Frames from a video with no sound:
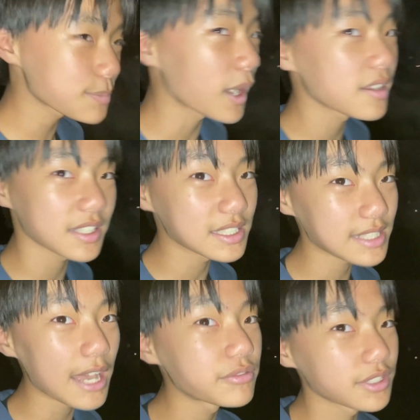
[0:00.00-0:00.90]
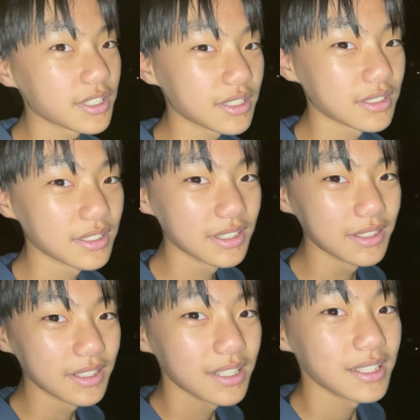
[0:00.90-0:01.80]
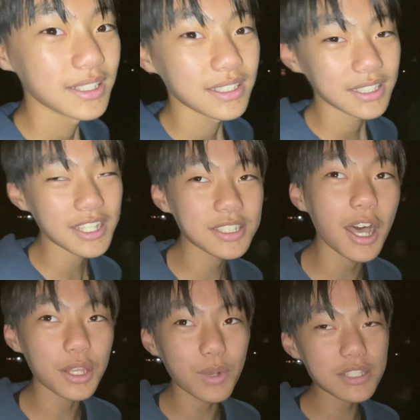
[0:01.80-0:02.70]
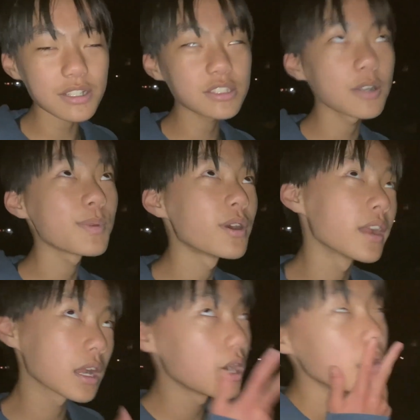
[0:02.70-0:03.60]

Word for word: parties I ever. Know, right? It's like you're smoking yourself. Because the other ones are so boring.